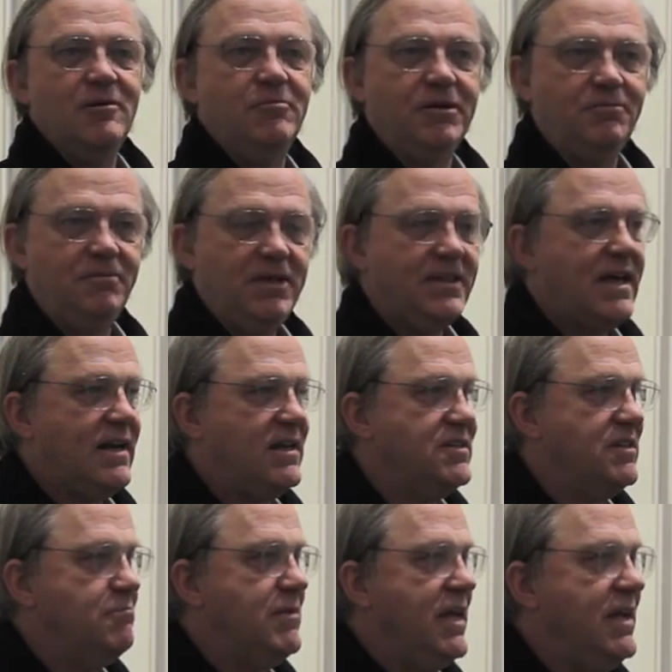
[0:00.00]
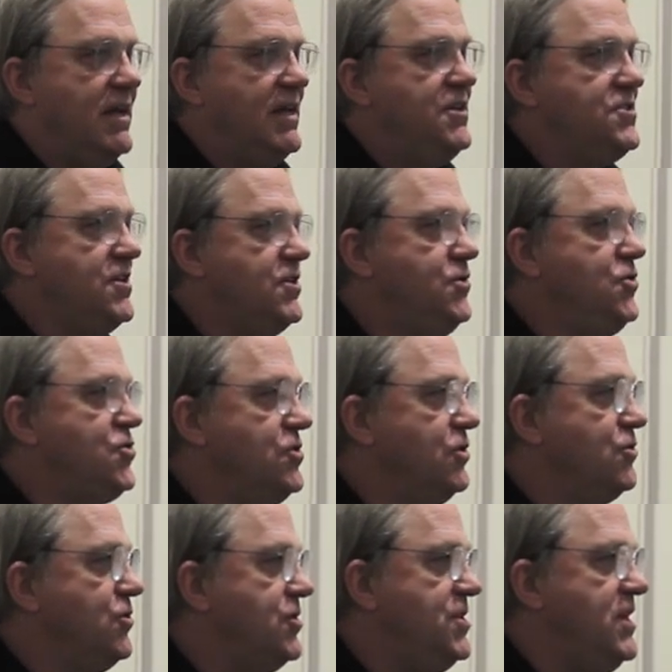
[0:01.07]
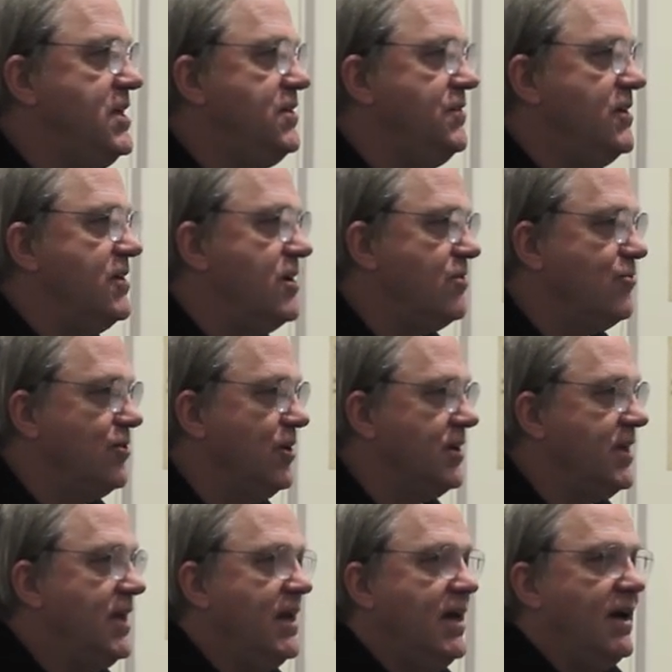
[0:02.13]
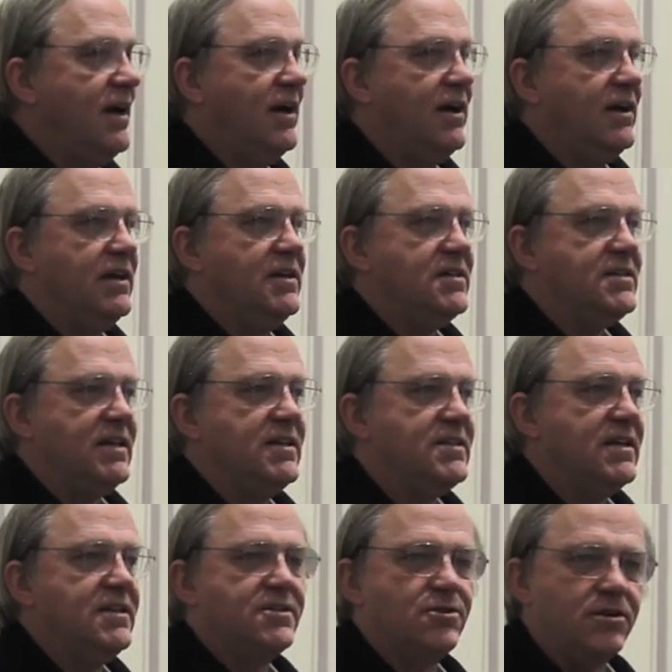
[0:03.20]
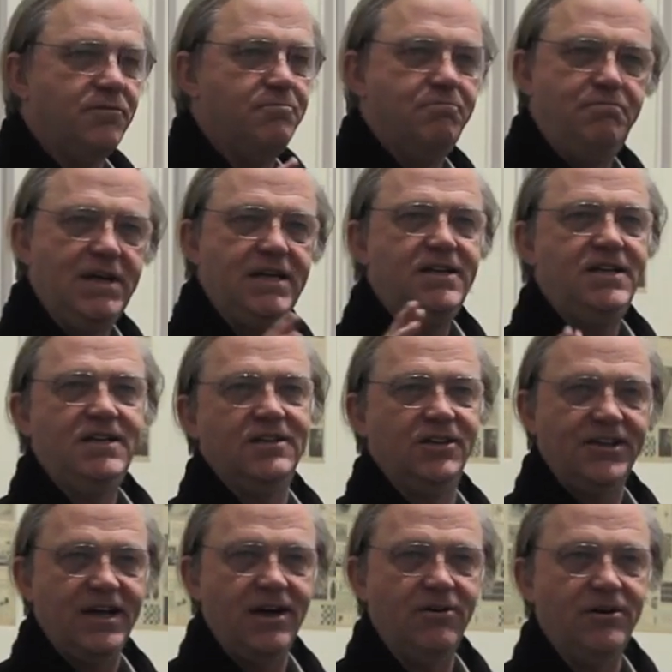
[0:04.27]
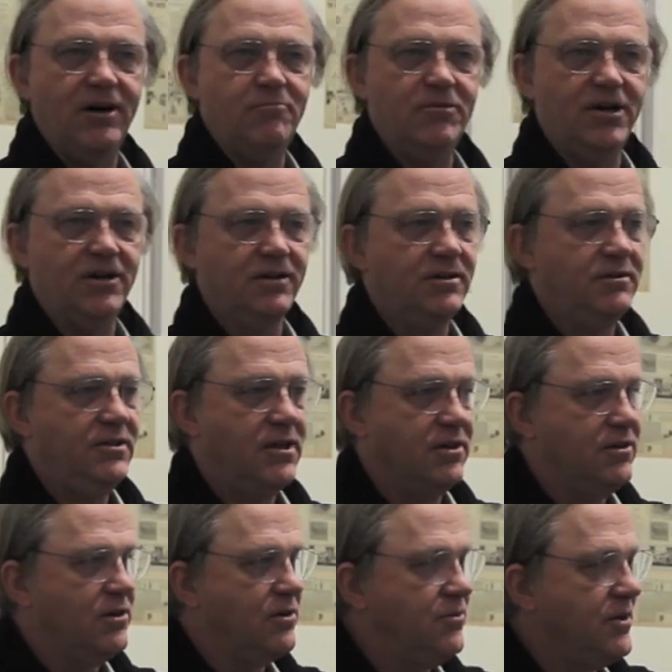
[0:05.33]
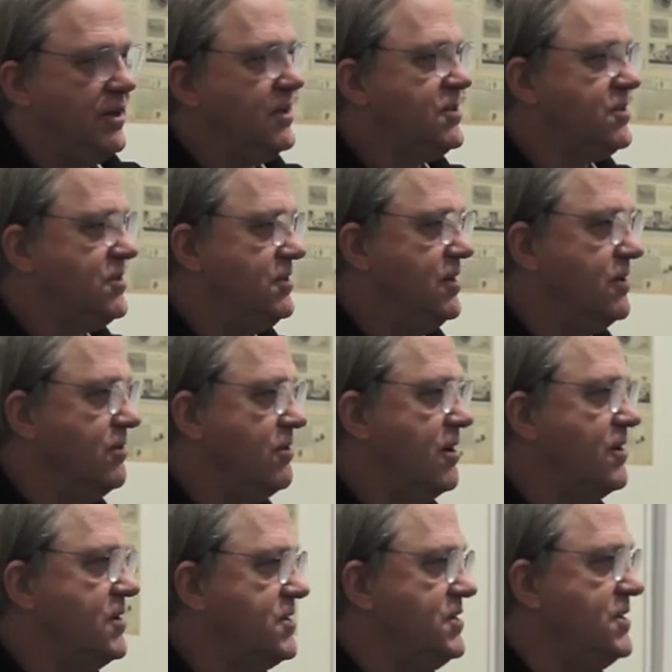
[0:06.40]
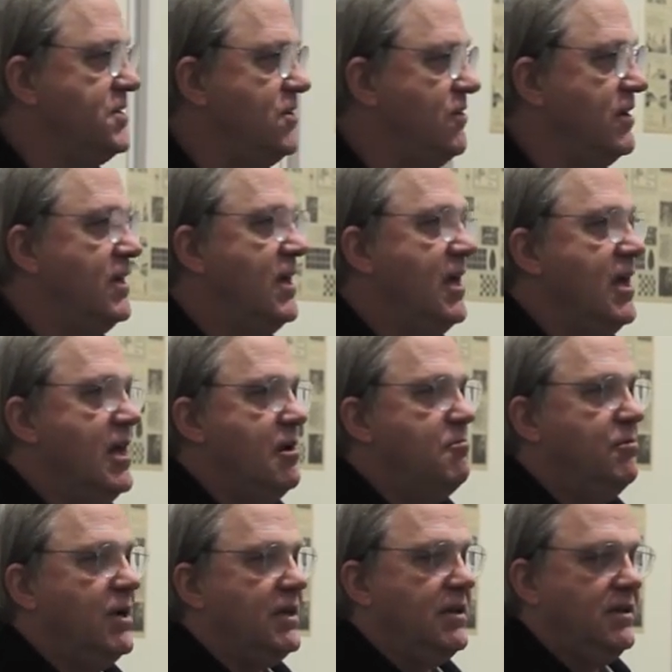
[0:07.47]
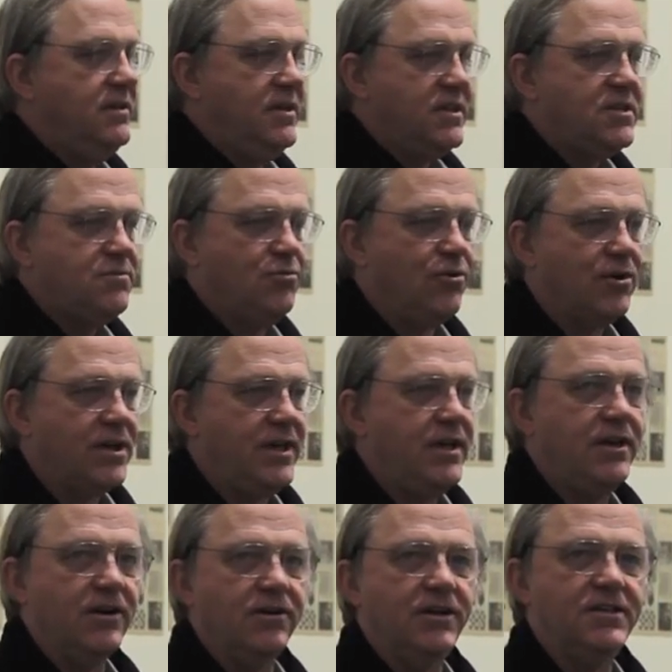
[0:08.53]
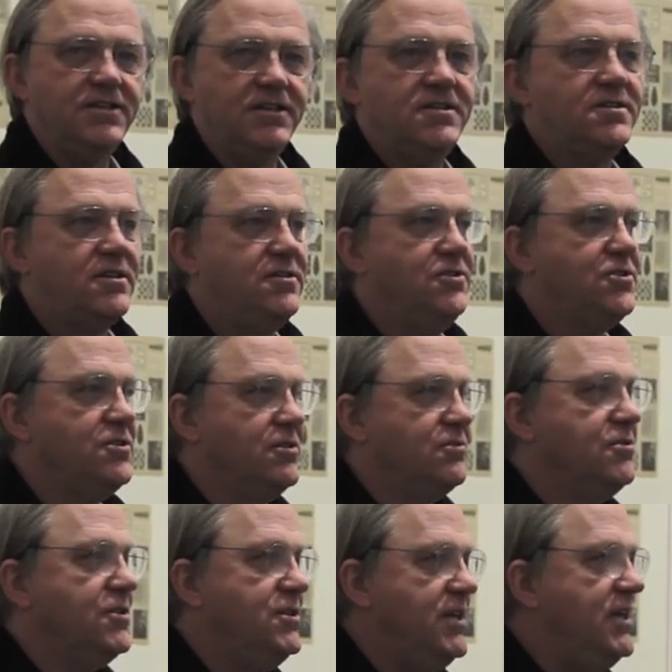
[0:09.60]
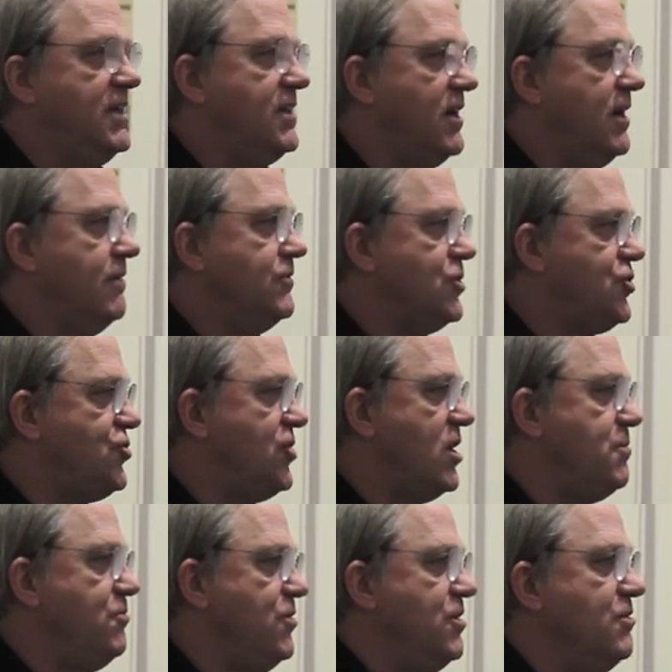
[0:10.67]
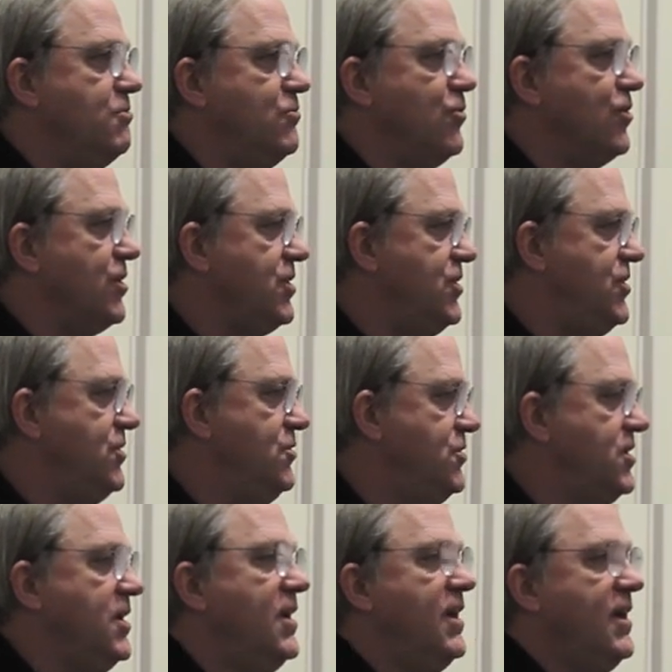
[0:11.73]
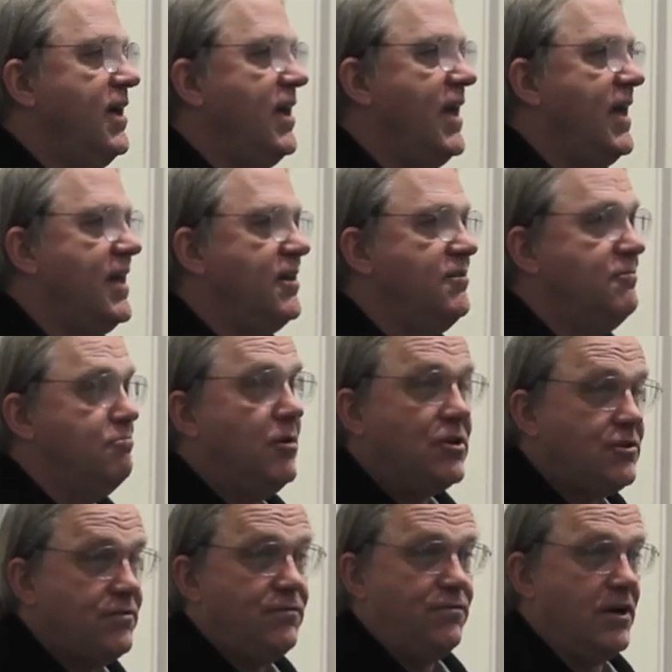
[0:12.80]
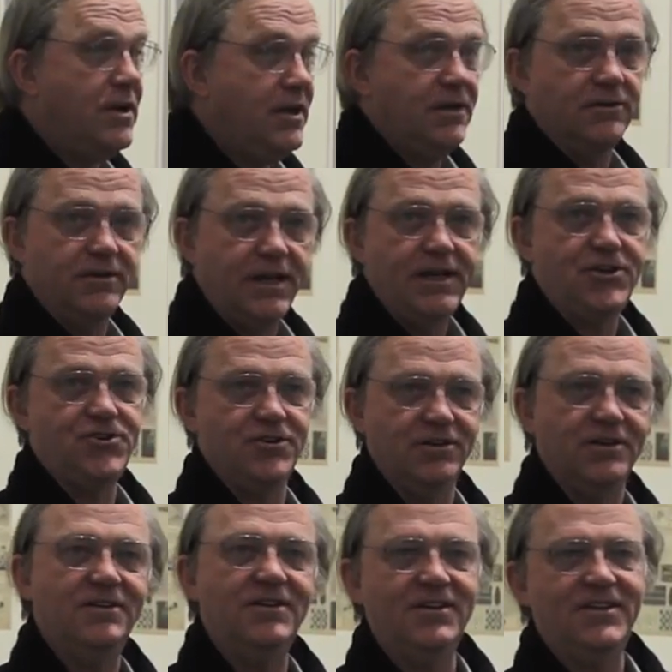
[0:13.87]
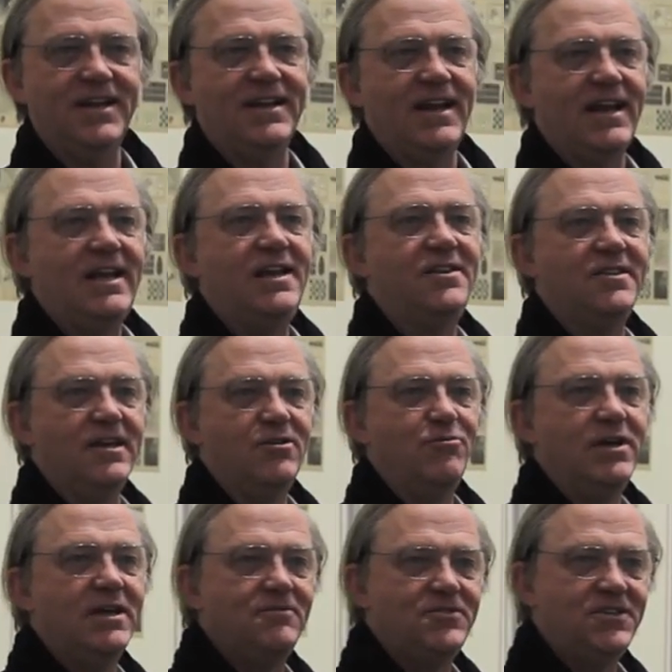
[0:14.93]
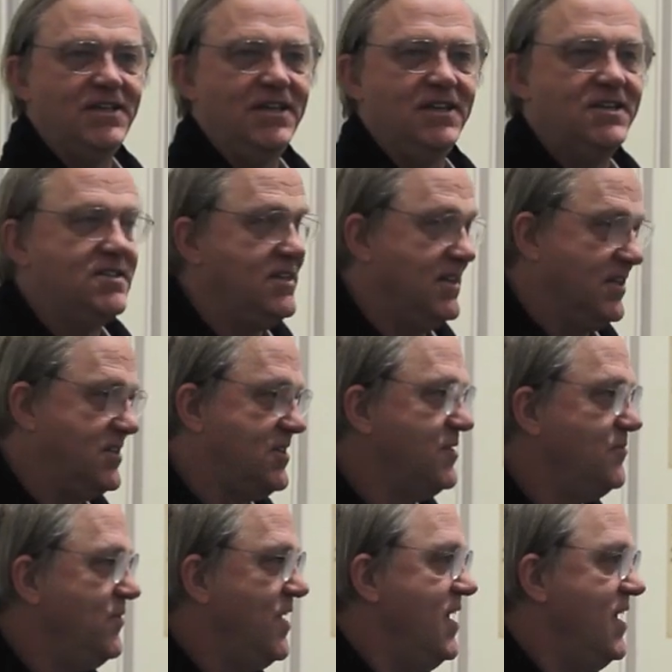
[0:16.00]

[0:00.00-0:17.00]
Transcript: But be that as it may, institutional critique of the art world uh, is, is a sort of big deal now among younger critics, younger artists, and so on. But this work here is institutional critique of a sharper, more acute, and much funnier nature than anything we have seen since.